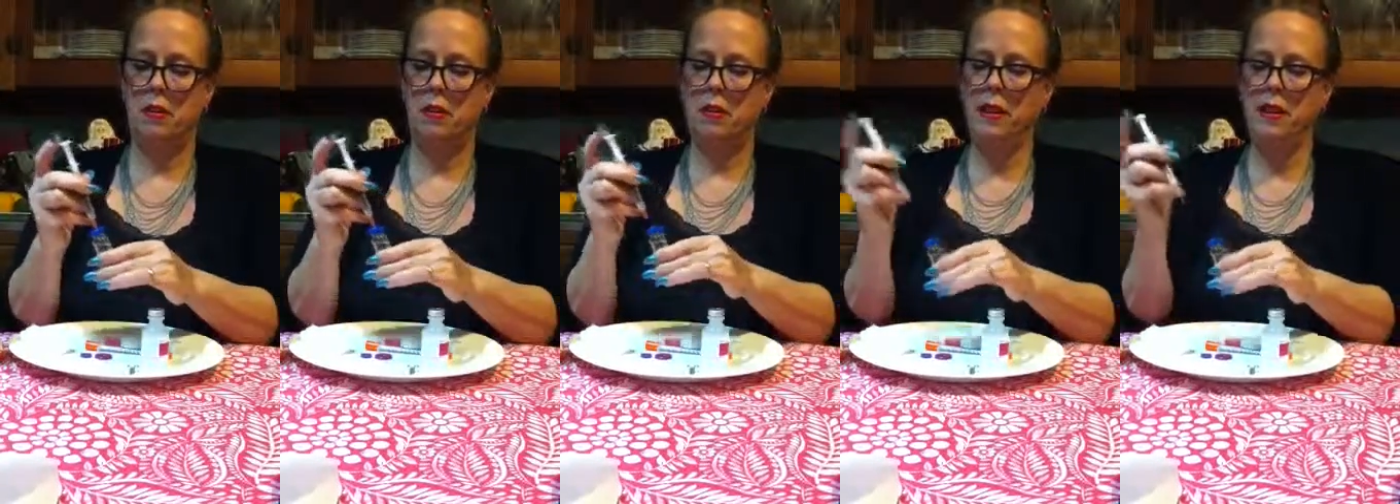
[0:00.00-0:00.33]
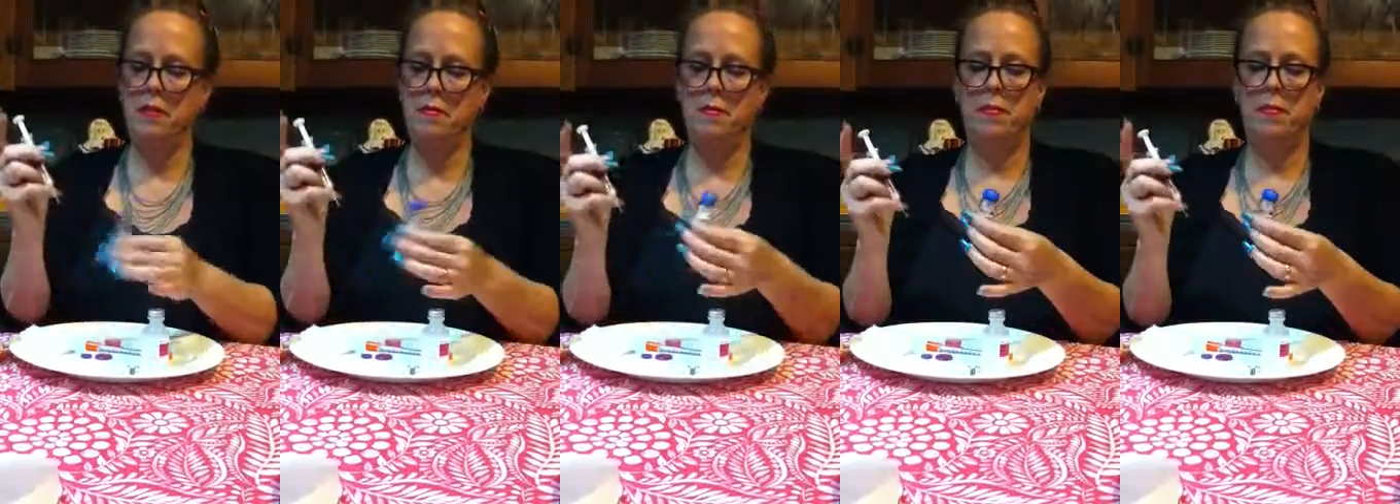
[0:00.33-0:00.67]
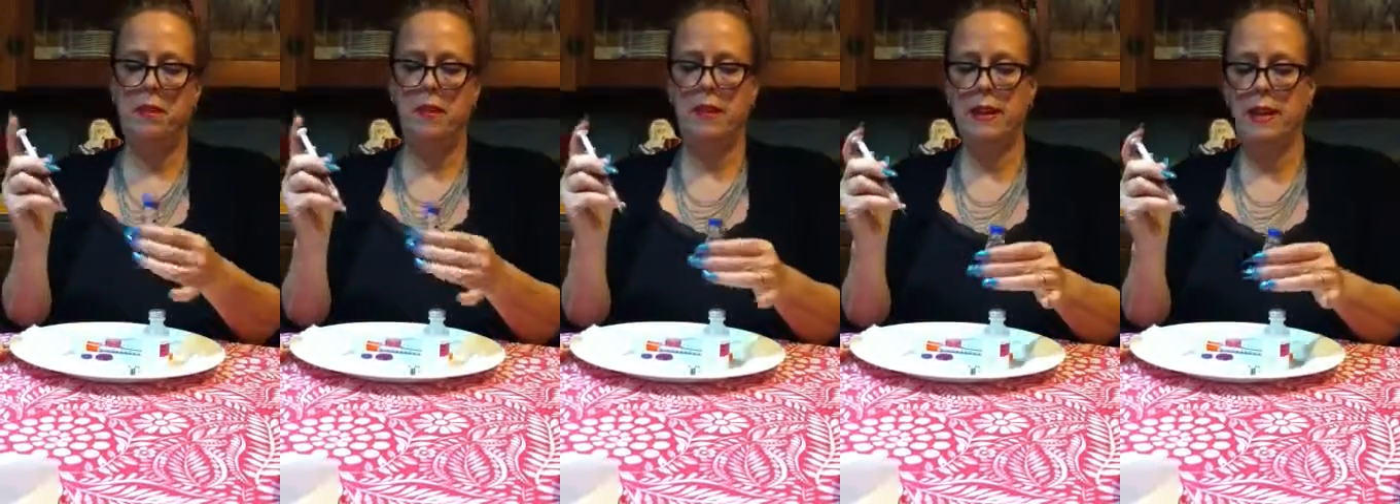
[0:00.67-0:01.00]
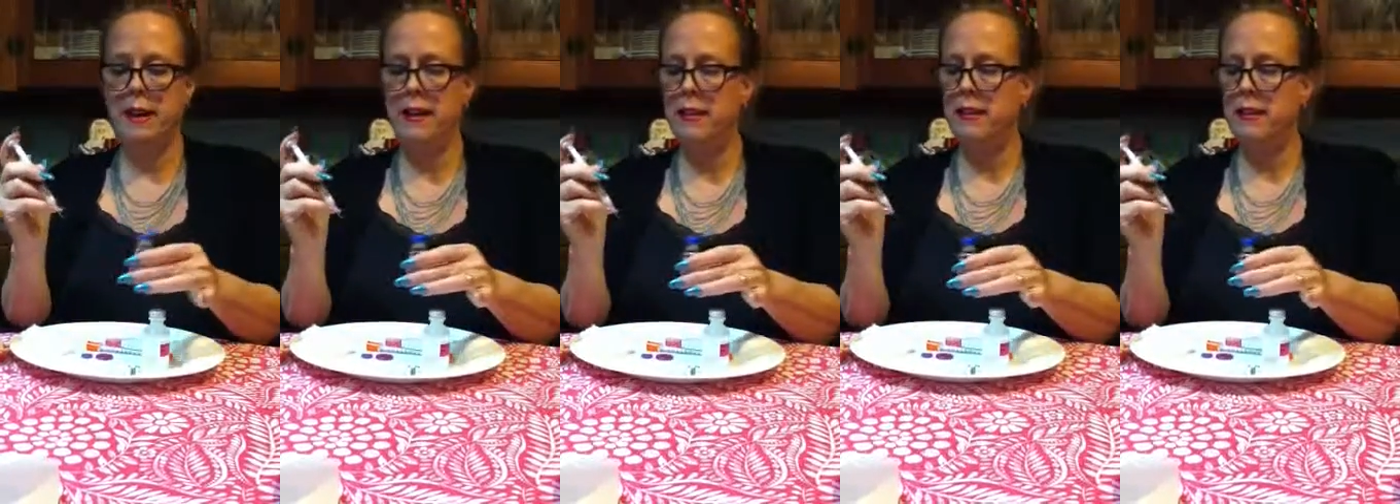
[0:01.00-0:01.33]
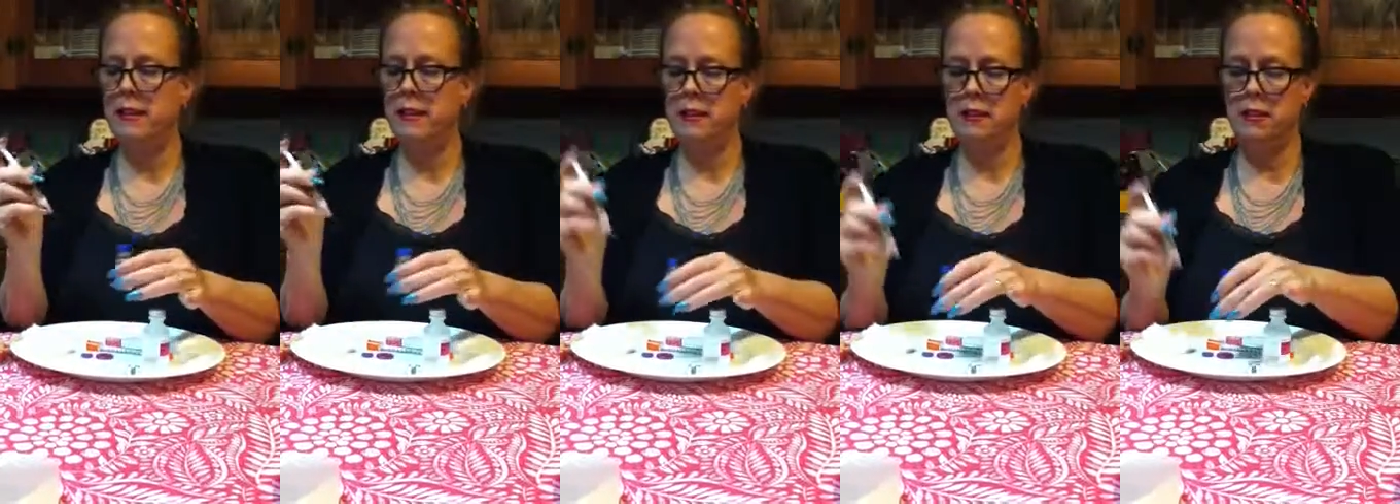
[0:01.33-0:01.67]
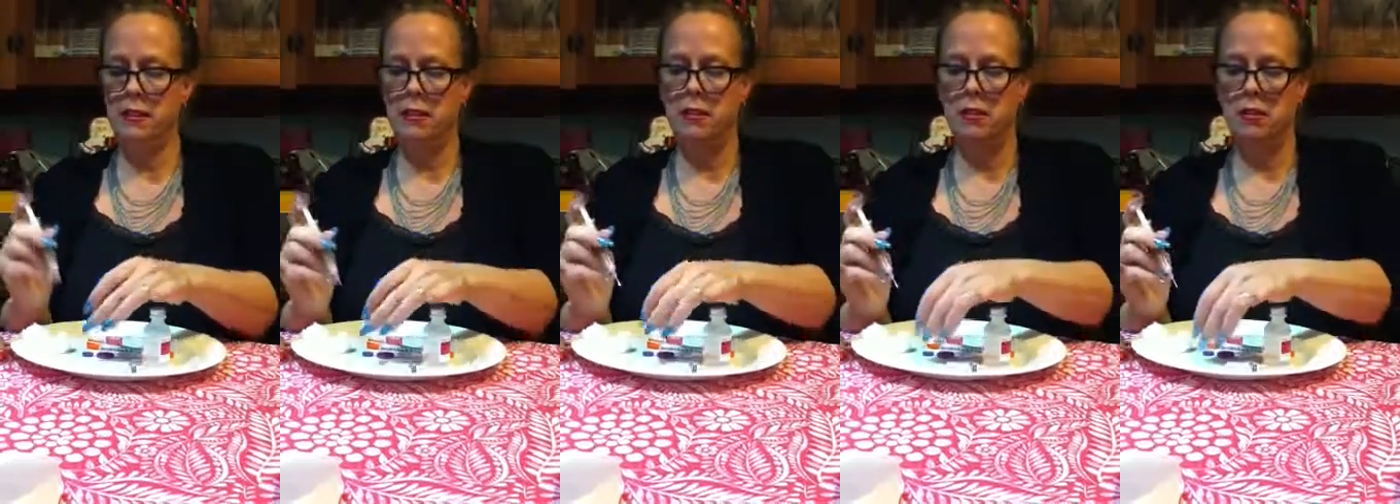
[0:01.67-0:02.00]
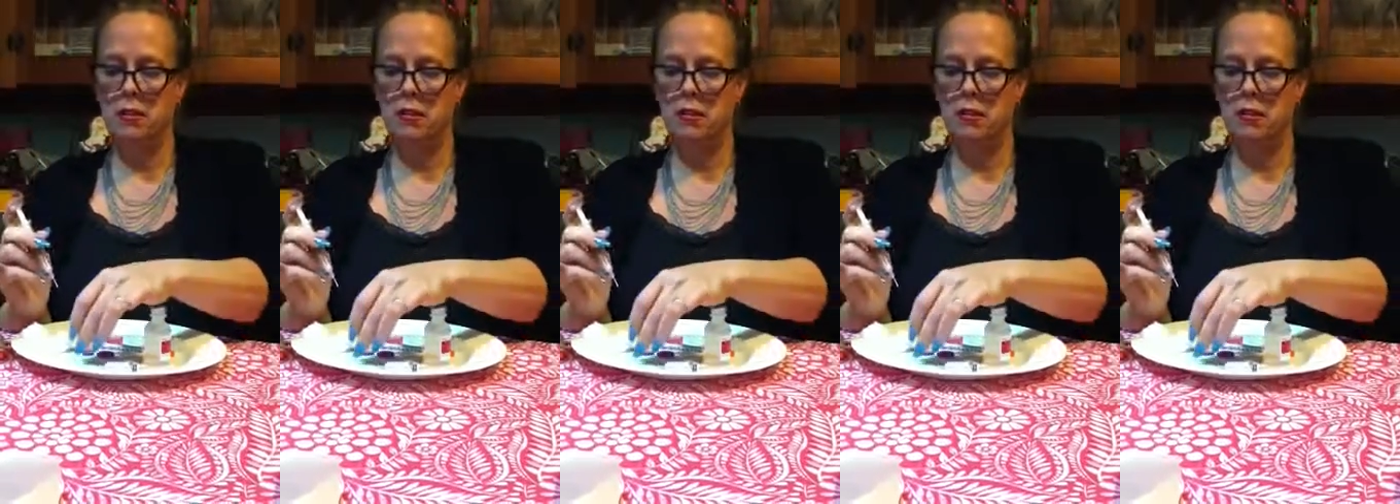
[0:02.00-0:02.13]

Okay, that is